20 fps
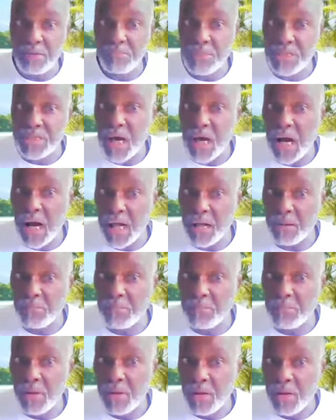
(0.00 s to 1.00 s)
but at the
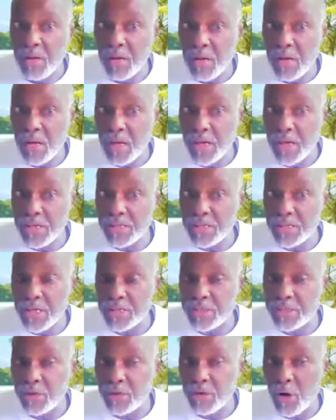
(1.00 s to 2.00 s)
same time,
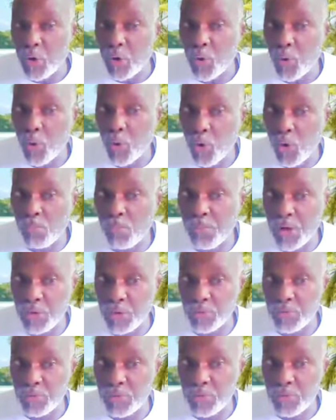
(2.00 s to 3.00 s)
it, it's a
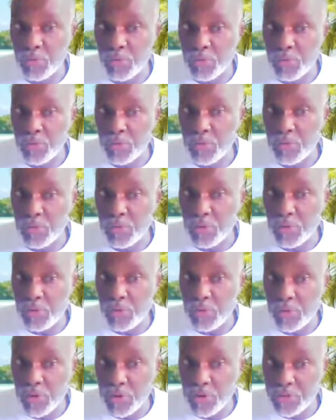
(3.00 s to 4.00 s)
hormone.
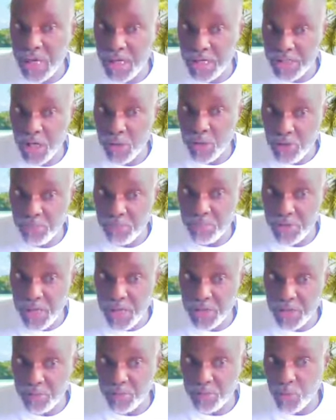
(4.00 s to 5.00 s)
It's
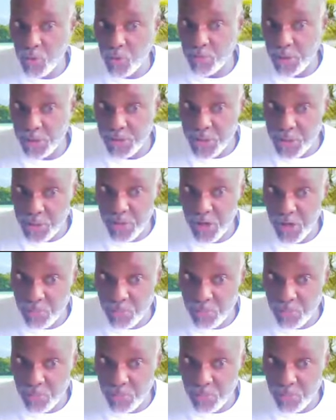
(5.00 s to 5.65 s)
actually a reproductive